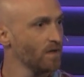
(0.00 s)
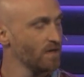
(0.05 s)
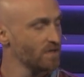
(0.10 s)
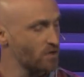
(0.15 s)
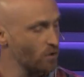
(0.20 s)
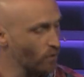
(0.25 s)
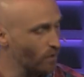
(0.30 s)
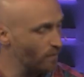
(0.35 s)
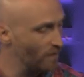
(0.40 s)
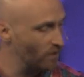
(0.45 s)

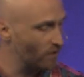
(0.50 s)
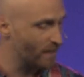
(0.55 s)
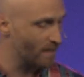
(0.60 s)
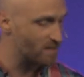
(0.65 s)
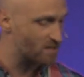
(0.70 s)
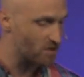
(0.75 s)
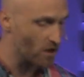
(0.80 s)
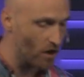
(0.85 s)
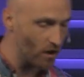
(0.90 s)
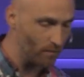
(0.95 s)
So we're going to be looking at
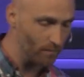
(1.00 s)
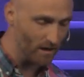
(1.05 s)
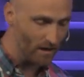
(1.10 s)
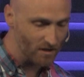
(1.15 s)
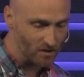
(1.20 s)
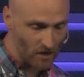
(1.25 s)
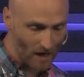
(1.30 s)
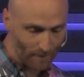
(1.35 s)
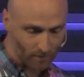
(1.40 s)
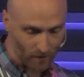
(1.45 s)
Psalm
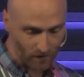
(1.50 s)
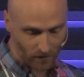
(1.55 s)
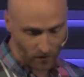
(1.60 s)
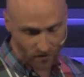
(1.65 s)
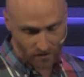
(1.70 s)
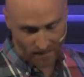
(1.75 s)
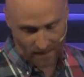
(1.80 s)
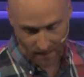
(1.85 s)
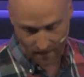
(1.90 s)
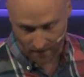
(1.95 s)
chapter
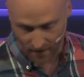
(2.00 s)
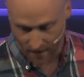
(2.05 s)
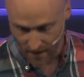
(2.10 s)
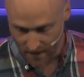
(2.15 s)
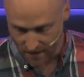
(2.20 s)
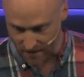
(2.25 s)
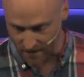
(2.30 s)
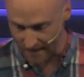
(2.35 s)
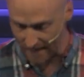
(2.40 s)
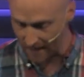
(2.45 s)
13
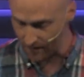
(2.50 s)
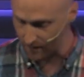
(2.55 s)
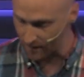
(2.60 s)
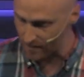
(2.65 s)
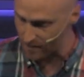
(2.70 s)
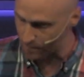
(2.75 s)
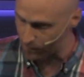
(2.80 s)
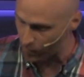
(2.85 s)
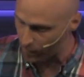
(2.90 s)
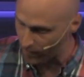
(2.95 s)
together
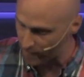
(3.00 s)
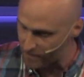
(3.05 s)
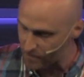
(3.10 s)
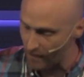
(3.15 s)
this morning.